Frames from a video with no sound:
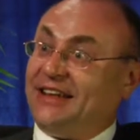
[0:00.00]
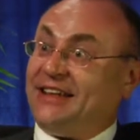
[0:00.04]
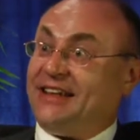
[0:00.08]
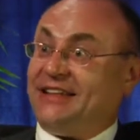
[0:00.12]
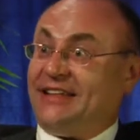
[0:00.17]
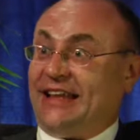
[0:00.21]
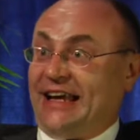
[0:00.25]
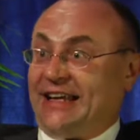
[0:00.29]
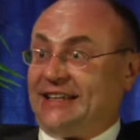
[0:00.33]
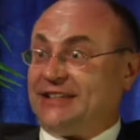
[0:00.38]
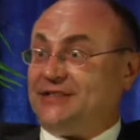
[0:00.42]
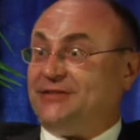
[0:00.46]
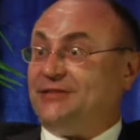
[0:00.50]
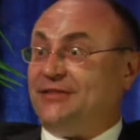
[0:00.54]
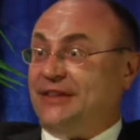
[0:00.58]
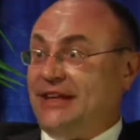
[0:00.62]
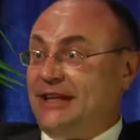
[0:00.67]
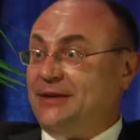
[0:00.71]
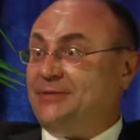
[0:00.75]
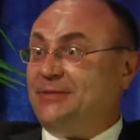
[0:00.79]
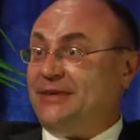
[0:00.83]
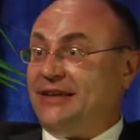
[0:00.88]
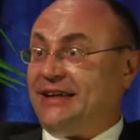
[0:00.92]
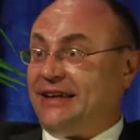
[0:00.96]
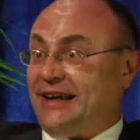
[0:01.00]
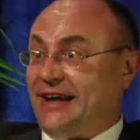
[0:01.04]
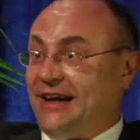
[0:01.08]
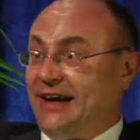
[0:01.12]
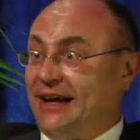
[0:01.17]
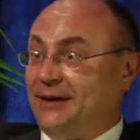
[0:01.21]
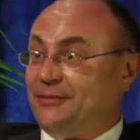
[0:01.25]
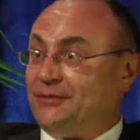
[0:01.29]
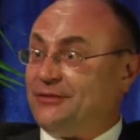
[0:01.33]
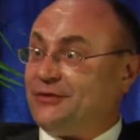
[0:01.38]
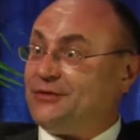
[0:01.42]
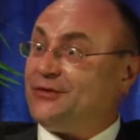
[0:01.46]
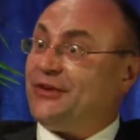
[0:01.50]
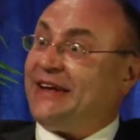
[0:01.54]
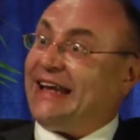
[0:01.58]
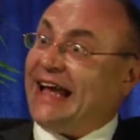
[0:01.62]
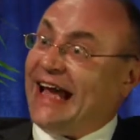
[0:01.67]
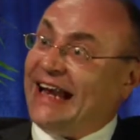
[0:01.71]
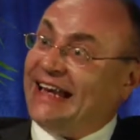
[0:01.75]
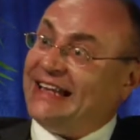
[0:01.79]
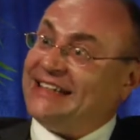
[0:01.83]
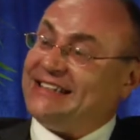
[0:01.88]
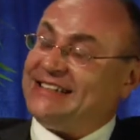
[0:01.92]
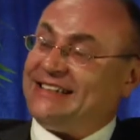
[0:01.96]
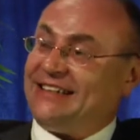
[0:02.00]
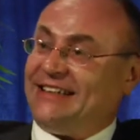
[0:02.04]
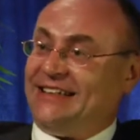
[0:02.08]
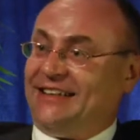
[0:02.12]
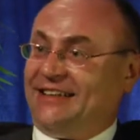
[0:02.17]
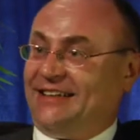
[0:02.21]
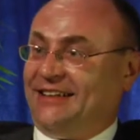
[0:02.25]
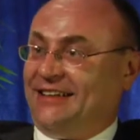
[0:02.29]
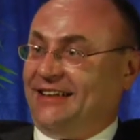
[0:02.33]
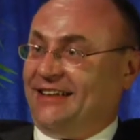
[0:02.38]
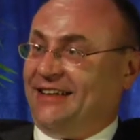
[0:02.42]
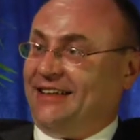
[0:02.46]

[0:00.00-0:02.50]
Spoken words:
that will become reality